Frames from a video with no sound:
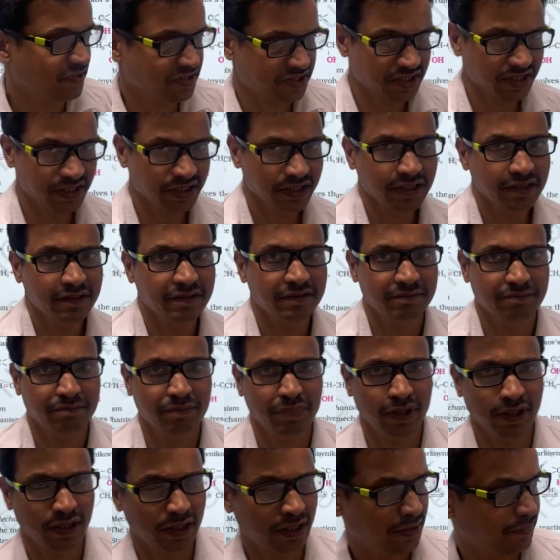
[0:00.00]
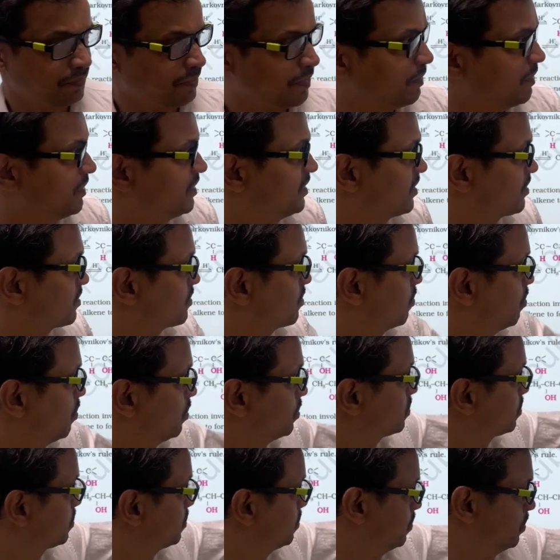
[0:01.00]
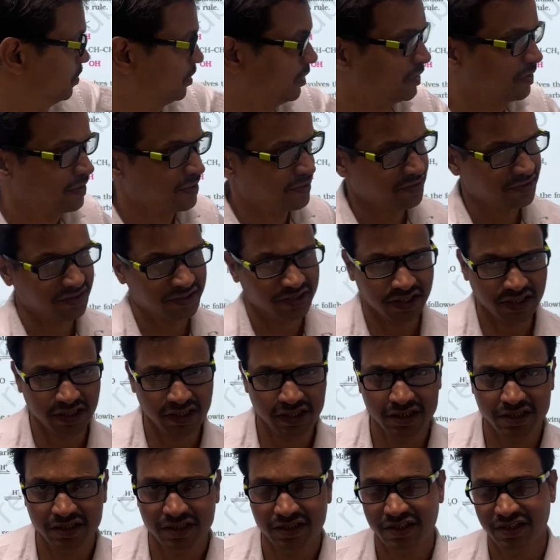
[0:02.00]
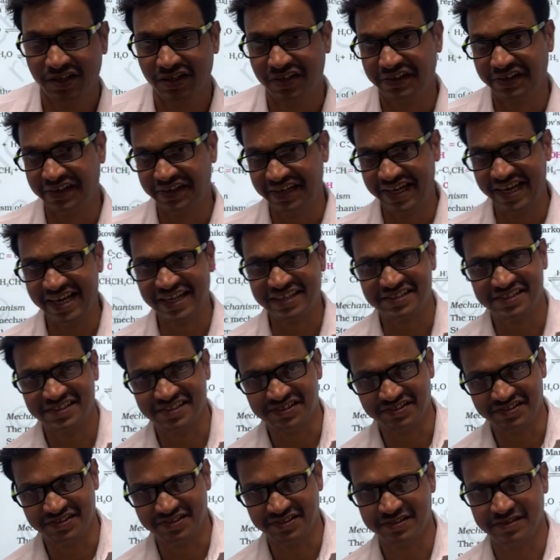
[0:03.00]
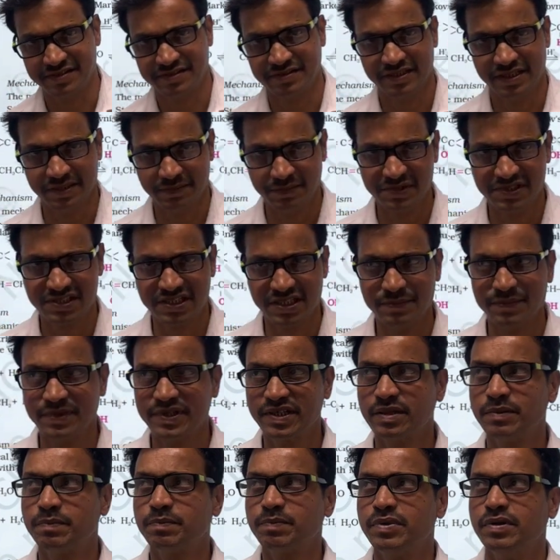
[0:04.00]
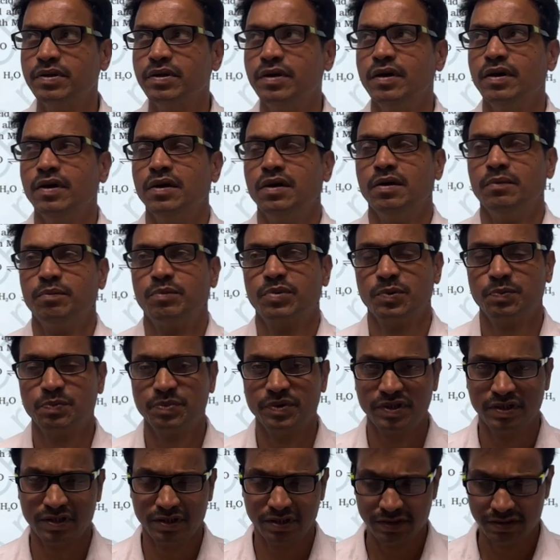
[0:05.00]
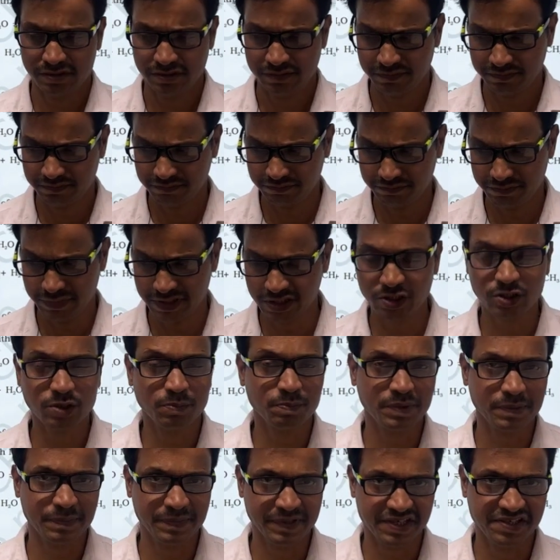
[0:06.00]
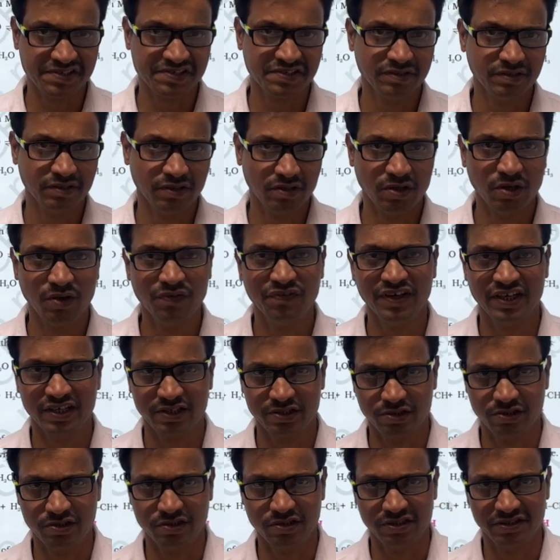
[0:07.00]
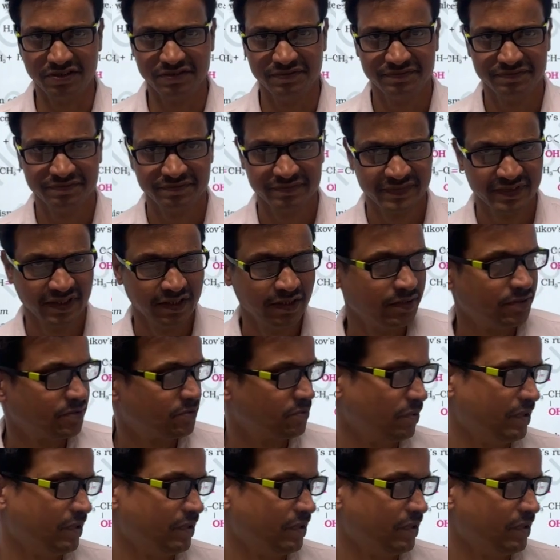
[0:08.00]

So firstly, we will just go through the reactions, that means chemical method of preparation of alcohol.